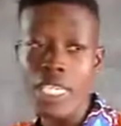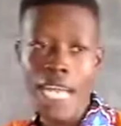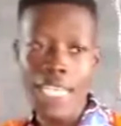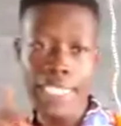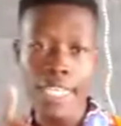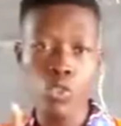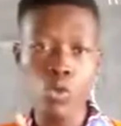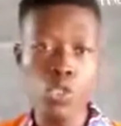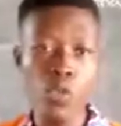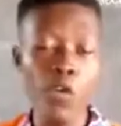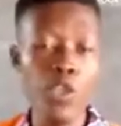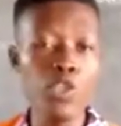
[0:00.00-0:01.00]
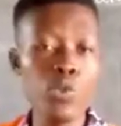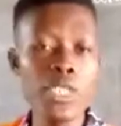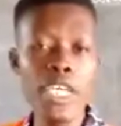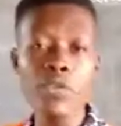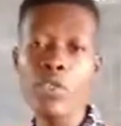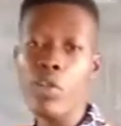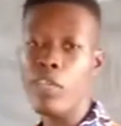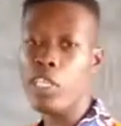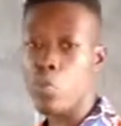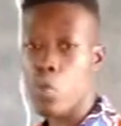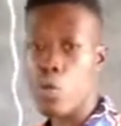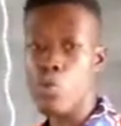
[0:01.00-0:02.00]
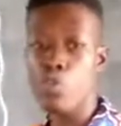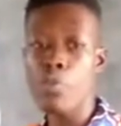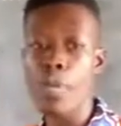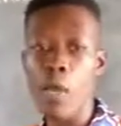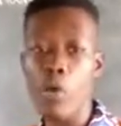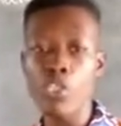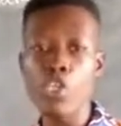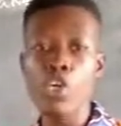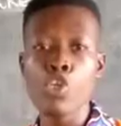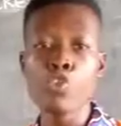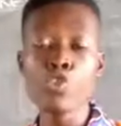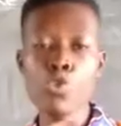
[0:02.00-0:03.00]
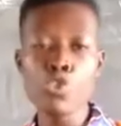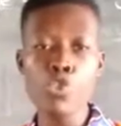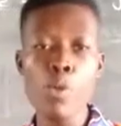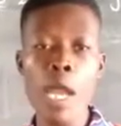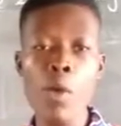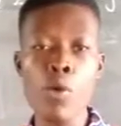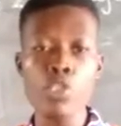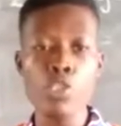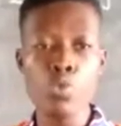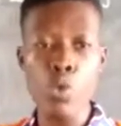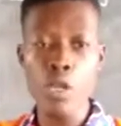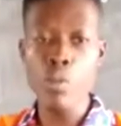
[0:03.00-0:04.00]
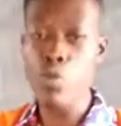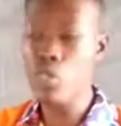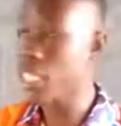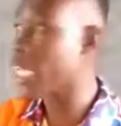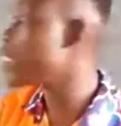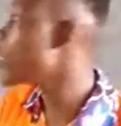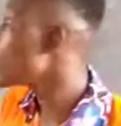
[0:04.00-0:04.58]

As I told you, for you to get rid of the square root by what? You do so by what? Squaring both sides.